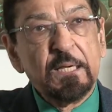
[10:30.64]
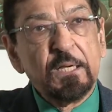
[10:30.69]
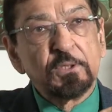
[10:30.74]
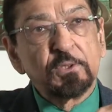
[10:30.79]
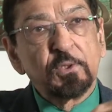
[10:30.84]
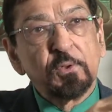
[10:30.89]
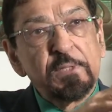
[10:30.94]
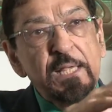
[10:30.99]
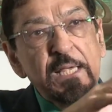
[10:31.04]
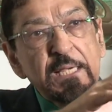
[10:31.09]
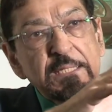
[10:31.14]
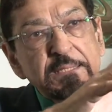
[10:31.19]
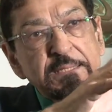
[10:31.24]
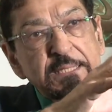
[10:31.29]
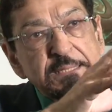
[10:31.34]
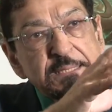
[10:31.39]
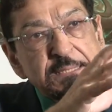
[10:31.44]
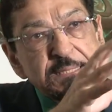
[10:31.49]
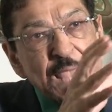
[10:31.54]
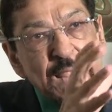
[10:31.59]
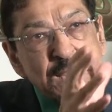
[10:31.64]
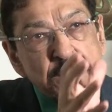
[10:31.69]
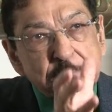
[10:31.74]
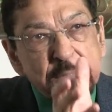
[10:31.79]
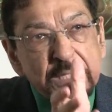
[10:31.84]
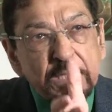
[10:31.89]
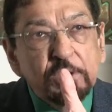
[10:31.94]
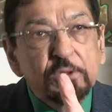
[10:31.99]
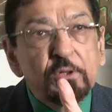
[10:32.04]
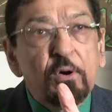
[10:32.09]
So there is a
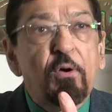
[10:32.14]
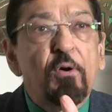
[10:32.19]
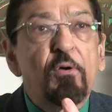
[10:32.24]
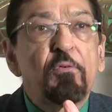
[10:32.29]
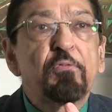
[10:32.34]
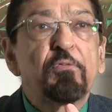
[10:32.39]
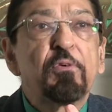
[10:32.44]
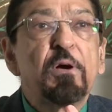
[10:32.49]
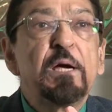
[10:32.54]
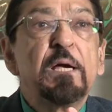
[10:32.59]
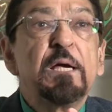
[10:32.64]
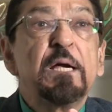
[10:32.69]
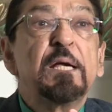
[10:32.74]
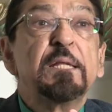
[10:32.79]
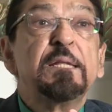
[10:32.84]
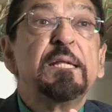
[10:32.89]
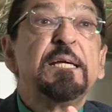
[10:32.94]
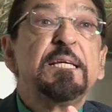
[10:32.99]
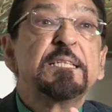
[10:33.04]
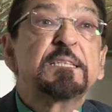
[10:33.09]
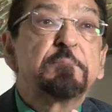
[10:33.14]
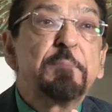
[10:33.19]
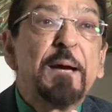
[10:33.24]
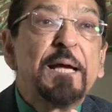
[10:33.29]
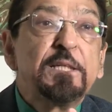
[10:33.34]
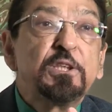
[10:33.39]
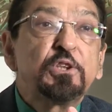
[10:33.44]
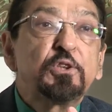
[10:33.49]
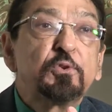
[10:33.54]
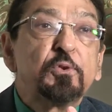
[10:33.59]
segment of the
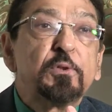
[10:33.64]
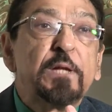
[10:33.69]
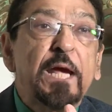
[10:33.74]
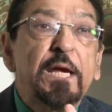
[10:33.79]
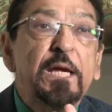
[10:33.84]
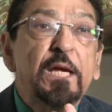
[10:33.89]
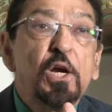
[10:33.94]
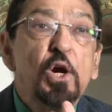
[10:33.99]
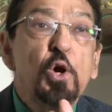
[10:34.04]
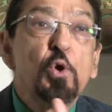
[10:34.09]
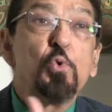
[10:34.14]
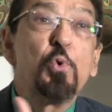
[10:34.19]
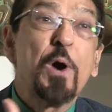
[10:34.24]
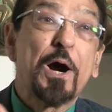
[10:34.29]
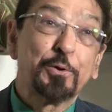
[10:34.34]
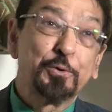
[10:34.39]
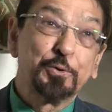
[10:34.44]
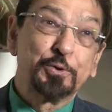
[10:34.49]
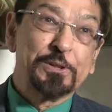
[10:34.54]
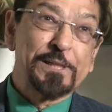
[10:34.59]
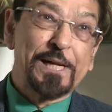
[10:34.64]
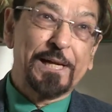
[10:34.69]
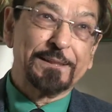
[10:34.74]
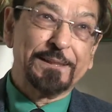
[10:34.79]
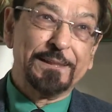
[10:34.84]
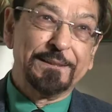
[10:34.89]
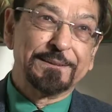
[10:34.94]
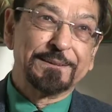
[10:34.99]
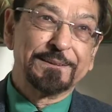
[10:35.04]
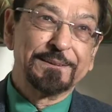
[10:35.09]
Ismailis today who are
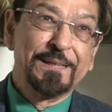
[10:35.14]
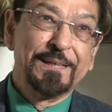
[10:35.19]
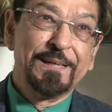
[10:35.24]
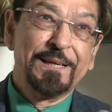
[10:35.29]
Gujaratis.